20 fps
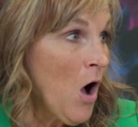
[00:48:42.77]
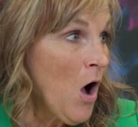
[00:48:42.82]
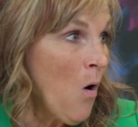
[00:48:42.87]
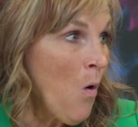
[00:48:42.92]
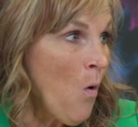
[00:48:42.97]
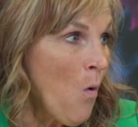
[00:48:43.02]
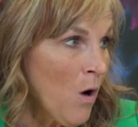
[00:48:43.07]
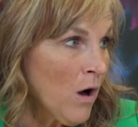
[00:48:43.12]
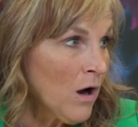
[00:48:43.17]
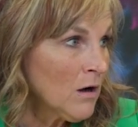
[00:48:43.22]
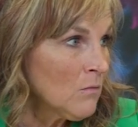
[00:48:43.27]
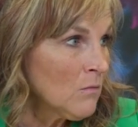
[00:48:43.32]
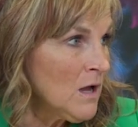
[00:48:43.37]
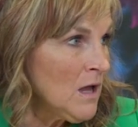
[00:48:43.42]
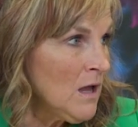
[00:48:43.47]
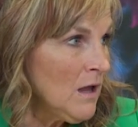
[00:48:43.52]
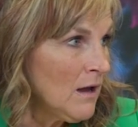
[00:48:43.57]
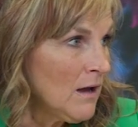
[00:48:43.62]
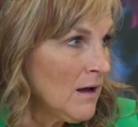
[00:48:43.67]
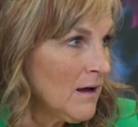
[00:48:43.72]
Or
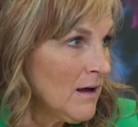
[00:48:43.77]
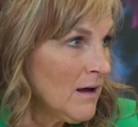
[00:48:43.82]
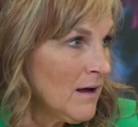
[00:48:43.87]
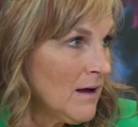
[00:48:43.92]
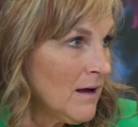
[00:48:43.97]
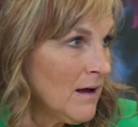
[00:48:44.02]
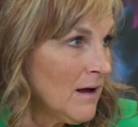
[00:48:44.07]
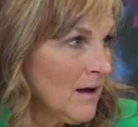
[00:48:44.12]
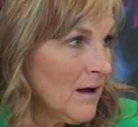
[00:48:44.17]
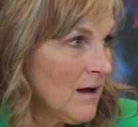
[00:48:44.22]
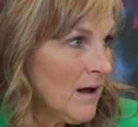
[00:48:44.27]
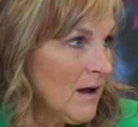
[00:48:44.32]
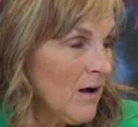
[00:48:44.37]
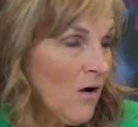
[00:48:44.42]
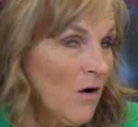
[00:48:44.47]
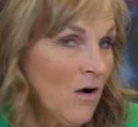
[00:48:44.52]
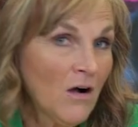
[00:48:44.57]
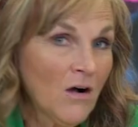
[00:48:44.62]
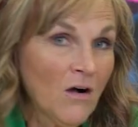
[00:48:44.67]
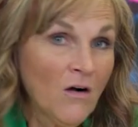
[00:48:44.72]
what?
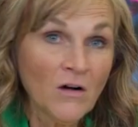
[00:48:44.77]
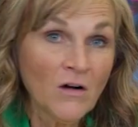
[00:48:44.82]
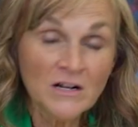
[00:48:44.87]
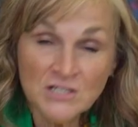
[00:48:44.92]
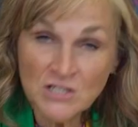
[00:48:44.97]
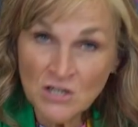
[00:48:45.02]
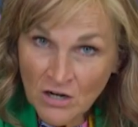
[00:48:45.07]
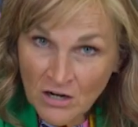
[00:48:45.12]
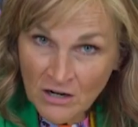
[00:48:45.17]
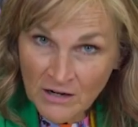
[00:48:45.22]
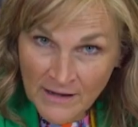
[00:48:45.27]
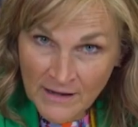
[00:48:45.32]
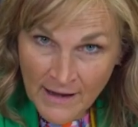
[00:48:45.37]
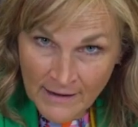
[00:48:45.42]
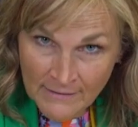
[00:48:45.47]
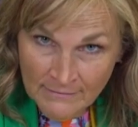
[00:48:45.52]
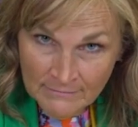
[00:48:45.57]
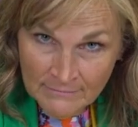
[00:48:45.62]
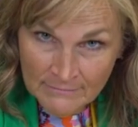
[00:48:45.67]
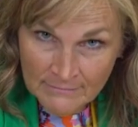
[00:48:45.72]
Or it's a
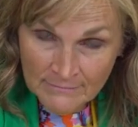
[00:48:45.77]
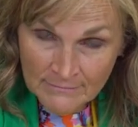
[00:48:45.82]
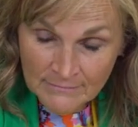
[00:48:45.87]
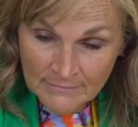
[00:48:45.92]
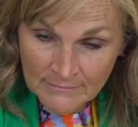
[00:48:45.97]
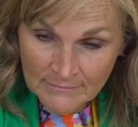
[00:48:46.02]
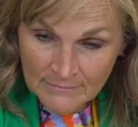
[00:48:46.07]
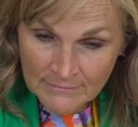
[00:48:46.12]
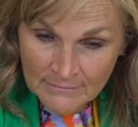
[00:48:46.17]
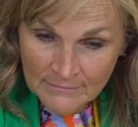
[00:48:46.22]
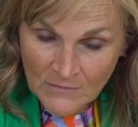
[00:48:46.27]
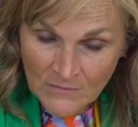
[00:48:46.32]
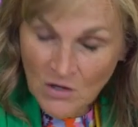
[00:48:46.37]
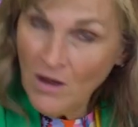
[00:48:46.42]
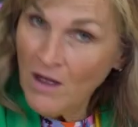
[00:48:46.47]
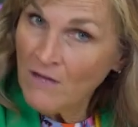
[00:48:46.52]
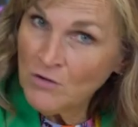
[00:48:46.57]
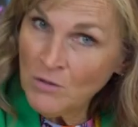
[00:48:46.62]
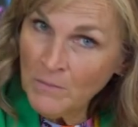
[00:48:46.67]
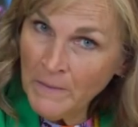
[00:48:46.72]
hurricane. You
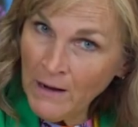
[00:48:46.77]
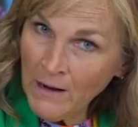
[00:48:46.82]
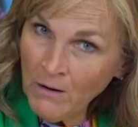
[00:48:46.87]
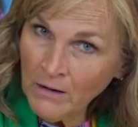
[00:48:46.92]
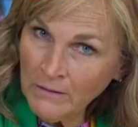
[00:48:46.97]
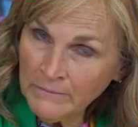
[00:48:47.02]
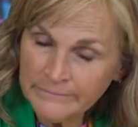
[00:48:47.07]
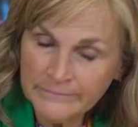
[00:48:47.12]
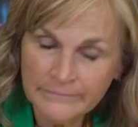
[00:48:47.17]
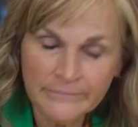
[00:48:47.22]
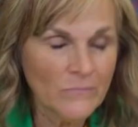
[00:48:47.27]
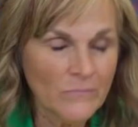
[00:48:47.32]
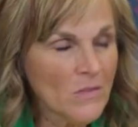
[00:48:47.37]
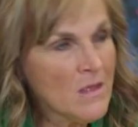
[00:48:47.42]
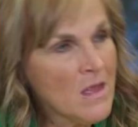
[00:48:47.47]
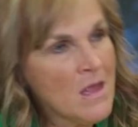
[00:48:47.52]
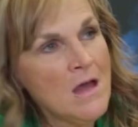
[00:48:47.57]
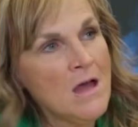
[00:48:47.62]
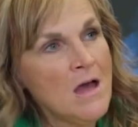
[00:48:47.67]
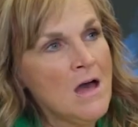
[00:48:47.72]
have no power.
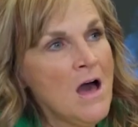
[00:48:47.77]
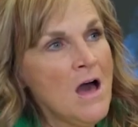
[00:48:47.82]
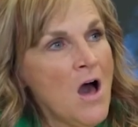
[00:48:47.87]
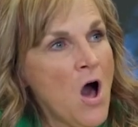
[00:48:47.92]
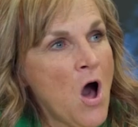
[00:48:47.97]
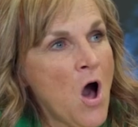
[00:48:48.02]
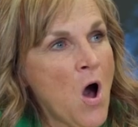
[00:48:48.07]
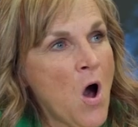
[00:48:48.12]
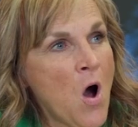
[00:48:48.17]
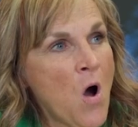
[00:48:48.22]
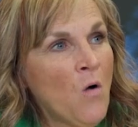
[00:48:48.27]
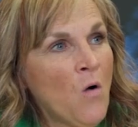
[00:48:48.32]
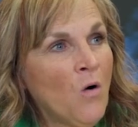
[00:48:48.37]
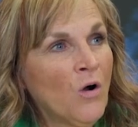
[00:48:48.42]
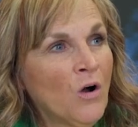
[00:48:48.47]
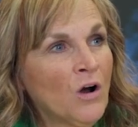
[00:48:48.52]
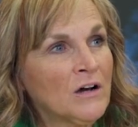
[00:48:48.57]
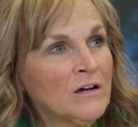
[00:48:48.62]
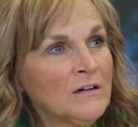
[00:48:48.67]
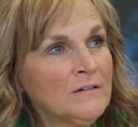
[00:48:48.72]

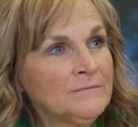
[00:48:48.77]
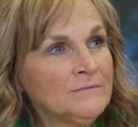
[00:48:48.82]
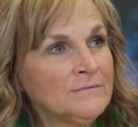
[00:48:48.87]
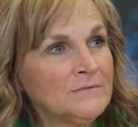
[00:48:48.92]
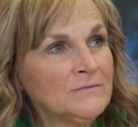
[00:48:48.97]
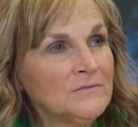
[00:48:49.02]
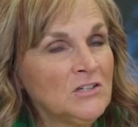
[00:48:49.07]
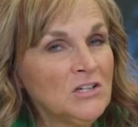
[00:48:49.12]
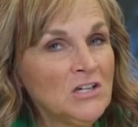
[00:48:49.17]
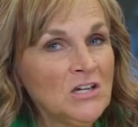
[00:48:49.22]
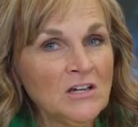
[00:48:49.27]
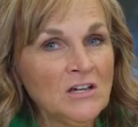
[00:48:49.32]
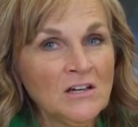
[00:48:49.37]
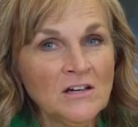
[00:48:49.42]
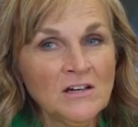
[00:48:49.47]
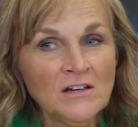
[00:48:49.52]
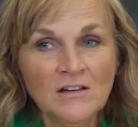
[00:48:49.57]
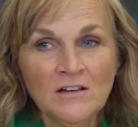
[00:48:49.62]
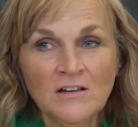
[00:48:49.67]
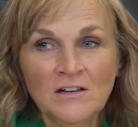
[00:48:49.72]
Or
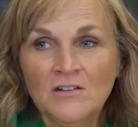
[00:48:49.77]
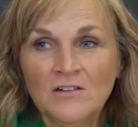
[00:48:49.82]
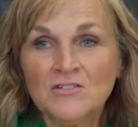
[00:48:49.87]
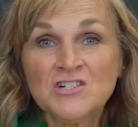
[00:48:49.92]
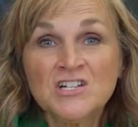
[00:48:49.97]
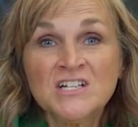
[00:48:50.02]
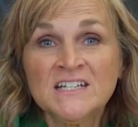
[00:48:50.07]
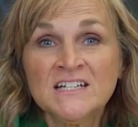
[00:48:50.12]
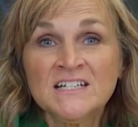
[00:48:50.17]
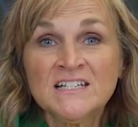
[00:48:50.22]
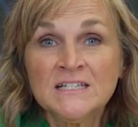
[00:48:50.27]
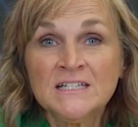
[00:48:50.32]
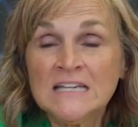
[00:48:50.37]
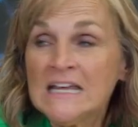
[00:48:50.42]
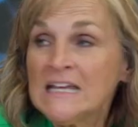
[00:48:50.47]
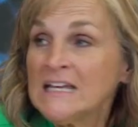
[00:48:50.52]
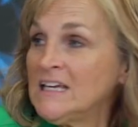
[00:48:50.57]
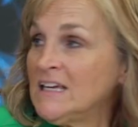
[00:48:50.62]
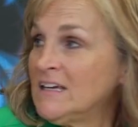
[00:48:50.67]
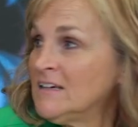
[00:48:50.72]
you're just a
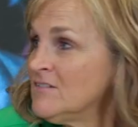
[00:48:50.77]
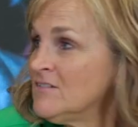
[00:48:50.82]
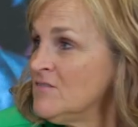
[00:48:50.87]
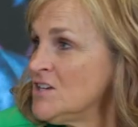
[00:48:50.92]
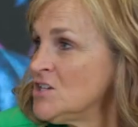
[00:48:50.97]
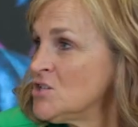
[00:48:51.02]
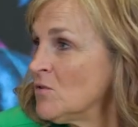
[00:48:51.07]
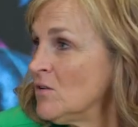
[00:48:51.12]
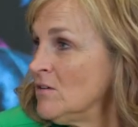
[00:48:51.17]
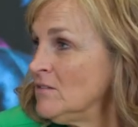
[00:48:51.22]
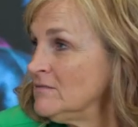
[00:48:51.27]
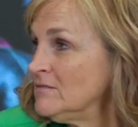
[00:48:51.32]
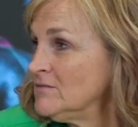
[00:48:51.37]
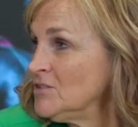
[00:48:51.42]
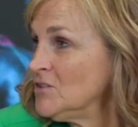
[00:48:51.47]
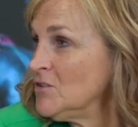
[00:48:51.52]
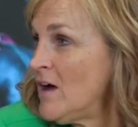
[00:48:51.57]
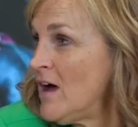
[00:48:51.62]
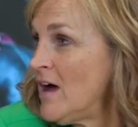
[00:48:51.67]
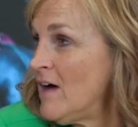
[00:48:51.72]
stinky individual.
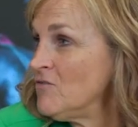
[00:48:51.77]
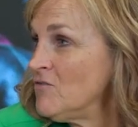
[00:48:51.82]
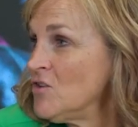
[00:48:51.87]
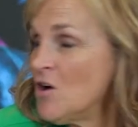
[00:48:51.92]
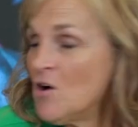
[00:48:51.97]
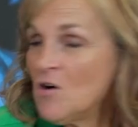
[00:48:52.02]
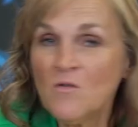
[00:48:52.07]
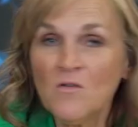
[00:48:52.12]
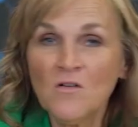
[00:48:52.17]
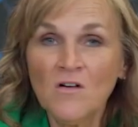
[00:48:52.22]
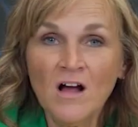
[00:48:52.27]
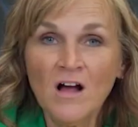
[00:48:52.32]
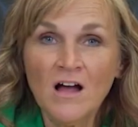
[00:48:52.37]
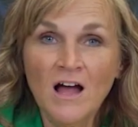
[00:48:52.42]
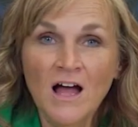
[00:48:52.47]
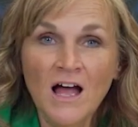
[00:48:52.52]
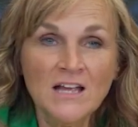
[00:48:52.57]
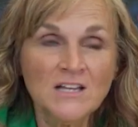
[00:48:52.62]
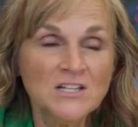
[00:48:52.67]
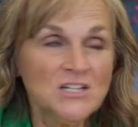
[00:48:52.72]
You have no
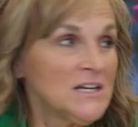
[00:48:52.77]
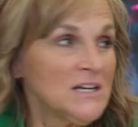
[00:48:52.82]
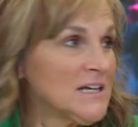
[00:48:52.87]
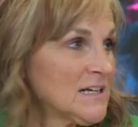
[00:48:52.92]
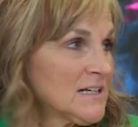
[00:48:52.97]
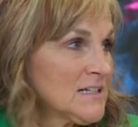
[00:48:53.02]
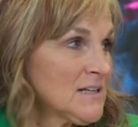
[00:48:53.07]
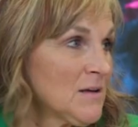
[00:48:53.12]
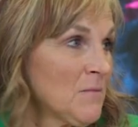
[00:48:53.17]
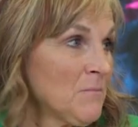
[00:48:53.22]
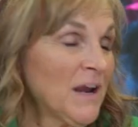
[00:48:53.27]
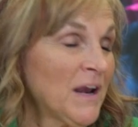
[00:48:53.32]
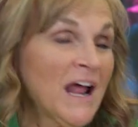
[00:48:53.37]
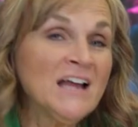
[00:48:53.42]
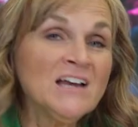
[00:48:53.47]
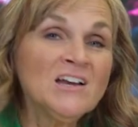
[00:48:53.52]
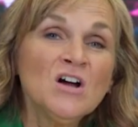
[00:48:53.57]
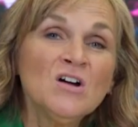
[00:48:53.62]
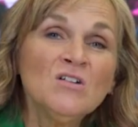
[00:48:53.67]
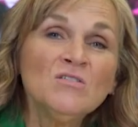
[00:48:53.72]
hygienics. But I
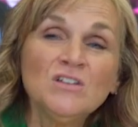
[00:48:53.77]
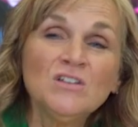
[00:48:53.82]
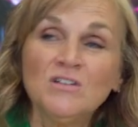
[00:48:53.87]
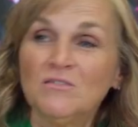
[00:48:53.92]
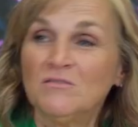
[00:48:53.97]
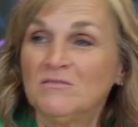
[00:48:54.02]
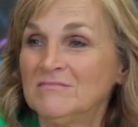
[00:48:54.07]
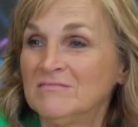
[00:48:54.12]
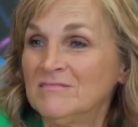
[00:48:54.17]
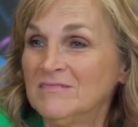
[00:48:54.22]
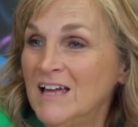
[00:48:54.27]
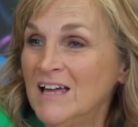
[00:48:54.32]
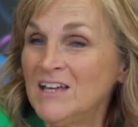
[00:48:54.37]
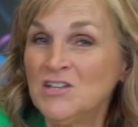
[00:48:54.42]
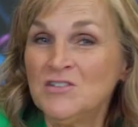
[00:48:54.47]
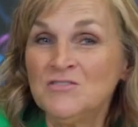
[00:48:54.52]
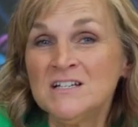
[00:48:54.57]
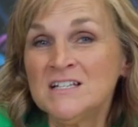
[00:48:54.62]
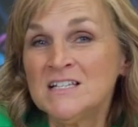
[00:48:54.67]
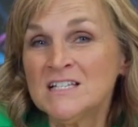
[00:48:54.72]
know you,
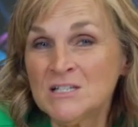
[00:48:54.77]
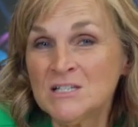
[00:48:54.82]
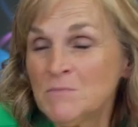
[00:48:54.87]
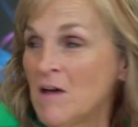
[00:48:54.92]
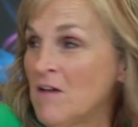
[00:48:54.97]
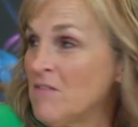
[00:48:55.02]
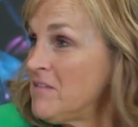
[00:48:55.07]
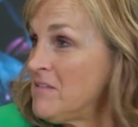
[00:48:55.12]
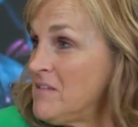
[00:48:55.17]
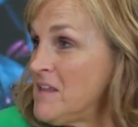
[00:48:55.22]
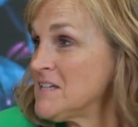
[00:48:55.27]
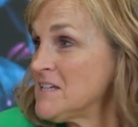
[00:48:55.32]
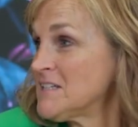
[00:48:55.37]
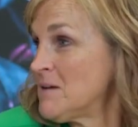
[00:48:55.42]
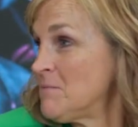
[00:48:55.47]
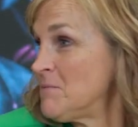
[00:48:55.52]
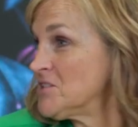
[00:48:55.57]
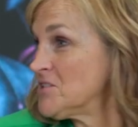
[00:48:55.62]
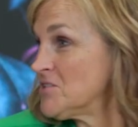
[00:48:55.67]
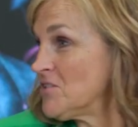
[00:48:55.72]
and you didn't smell the last
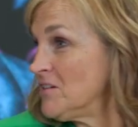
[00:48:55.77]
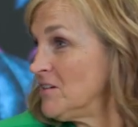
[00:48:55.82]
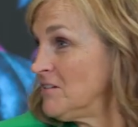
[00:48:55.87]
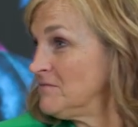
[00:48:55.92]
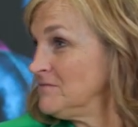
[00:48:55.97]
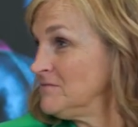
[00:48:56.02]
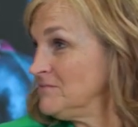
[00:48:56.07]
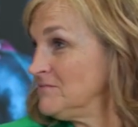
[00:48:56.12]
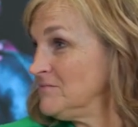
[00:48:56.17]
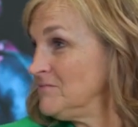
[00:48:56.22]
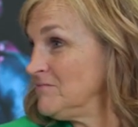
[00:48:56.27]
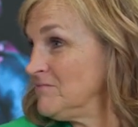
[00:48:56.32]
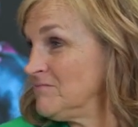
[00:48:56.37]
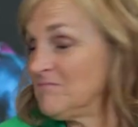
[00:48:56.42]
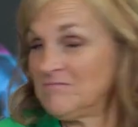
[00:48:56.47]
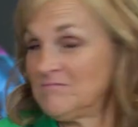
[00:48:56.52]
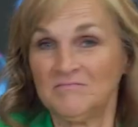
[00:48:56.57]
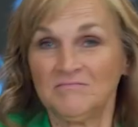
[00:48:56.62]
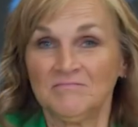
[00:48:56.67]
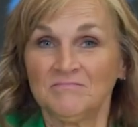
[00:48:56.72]
time I saw you.
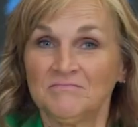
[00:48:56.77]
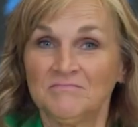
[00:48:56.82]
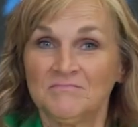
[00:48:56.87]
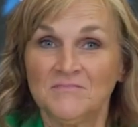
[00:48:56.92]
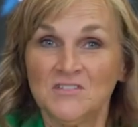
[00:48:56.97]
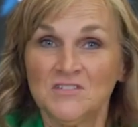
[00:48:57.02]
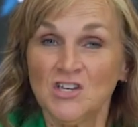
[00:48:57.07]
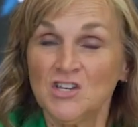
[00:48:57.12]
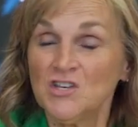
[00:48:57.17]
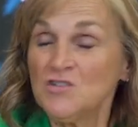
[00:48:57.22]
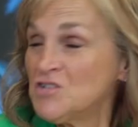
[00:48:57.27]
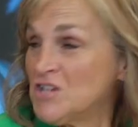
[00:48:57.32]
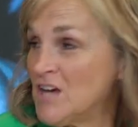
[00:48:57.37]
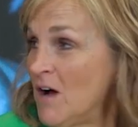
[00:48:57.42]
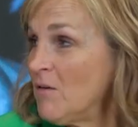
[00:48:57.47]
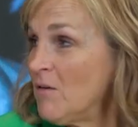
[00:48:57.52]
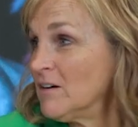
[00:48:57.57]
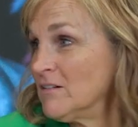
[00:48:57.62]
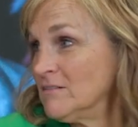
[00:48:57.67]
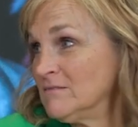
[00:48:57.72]
So you
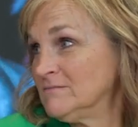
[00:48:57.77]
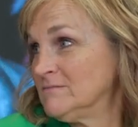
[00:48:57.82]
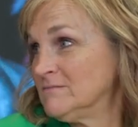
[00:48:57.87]
shower.